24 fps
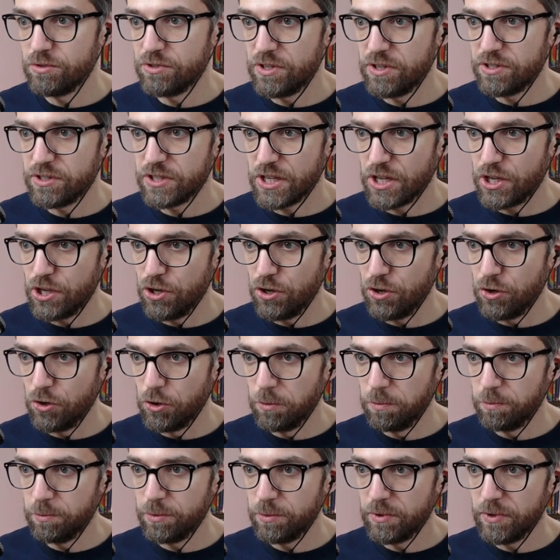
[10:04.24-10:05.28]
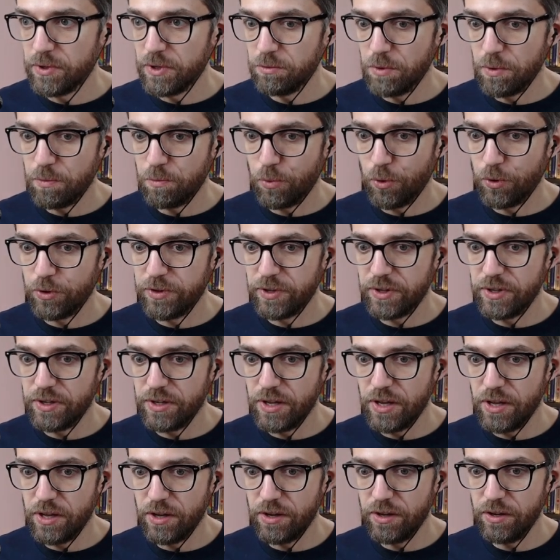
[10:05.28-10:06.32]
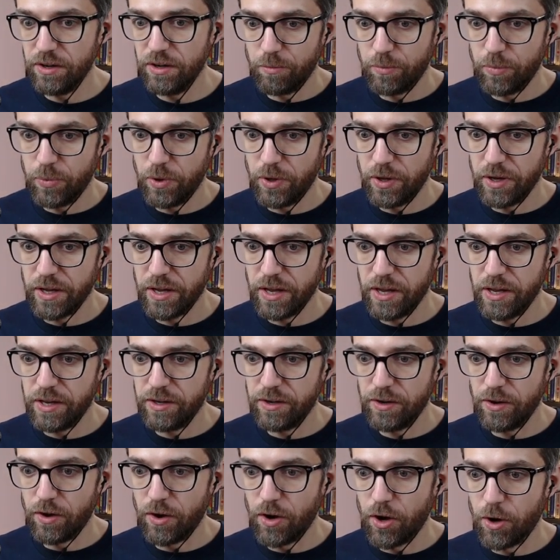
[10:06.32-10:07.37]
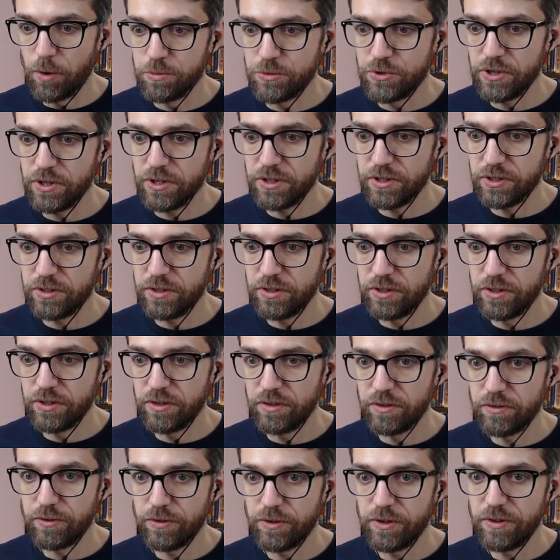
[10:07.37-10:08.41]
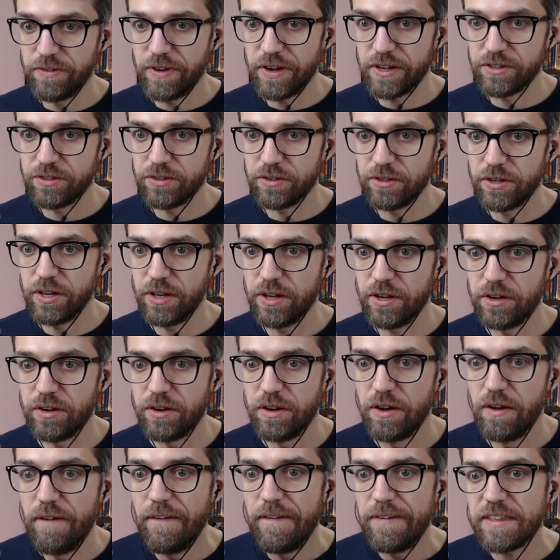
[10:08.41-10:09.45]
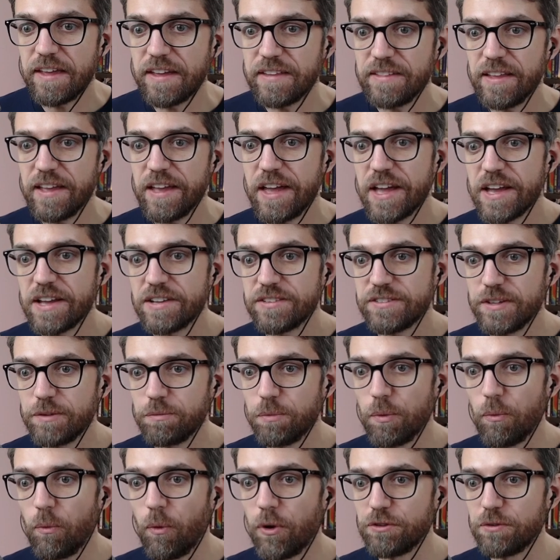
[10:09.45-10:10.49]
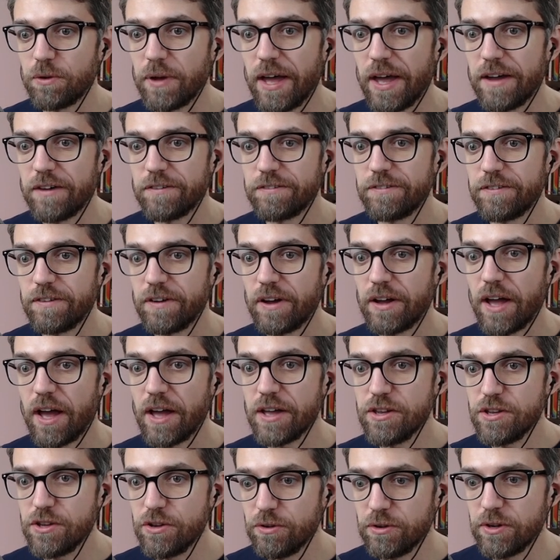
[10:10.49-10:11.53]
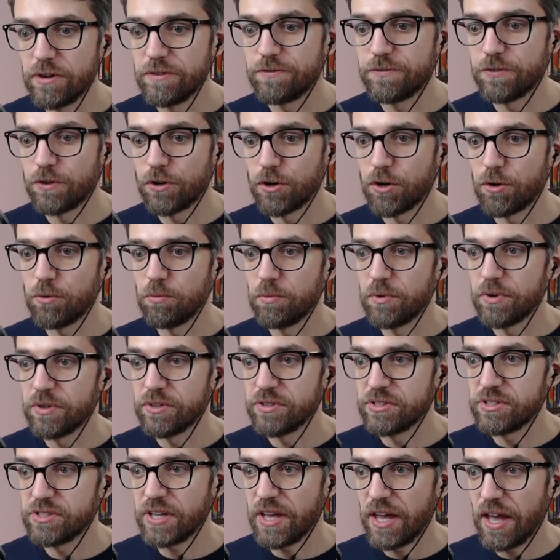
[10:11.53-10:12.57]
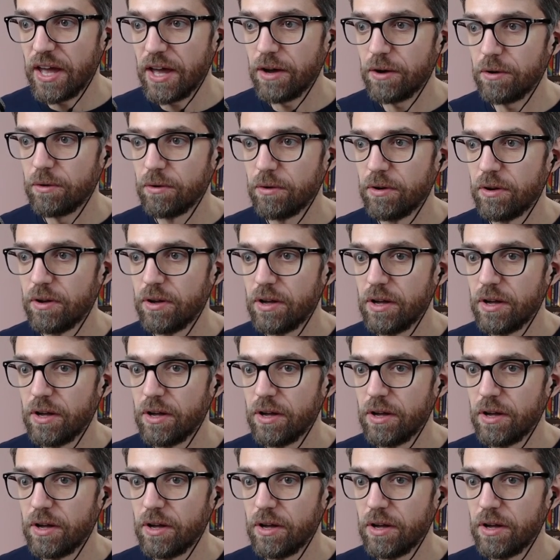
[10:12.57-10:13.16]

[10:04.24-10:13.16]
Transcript: this cube that we put in here, plug in object for the vector here. The idea is that we want to have a uniform scale.